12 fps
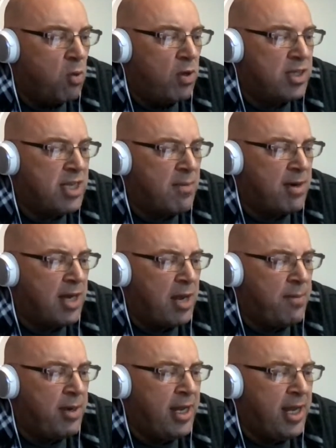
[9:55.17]
with some
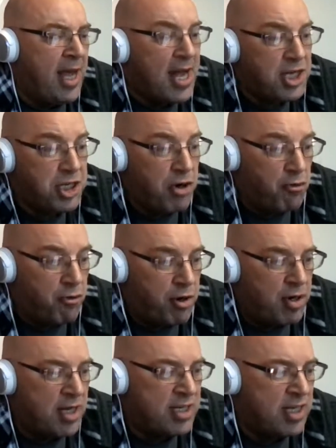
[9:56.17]
claiming he had
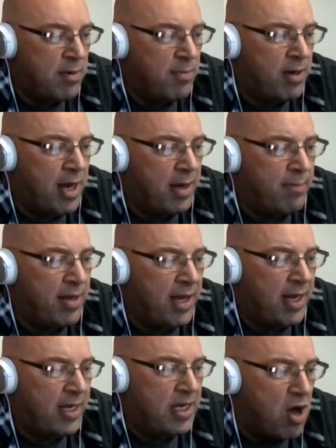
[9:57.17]
children and some claiming
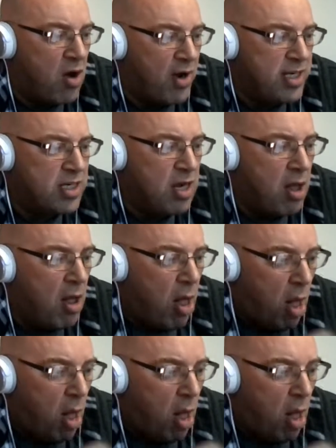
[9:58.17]
that he died